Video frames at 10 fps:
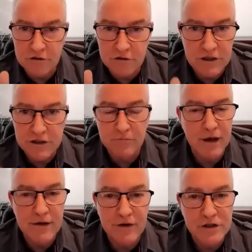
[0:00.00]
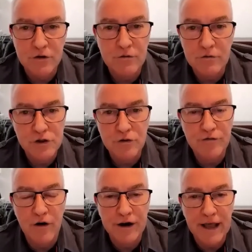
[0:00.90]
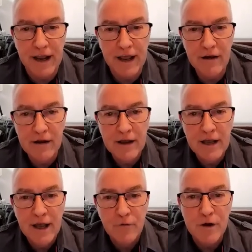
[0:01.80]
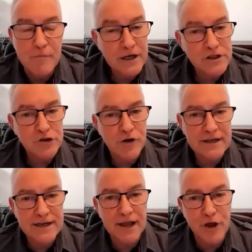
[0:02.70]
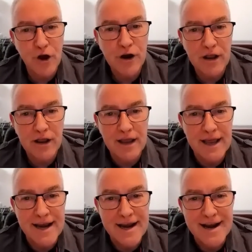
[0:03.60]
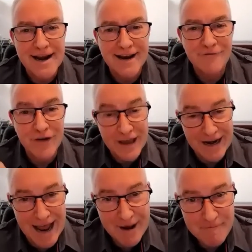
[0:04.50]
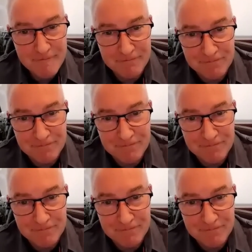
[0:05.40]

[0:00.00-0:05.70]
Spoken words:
She's a beaver. She'll find out how. We managed to track down the owner in Vietnam,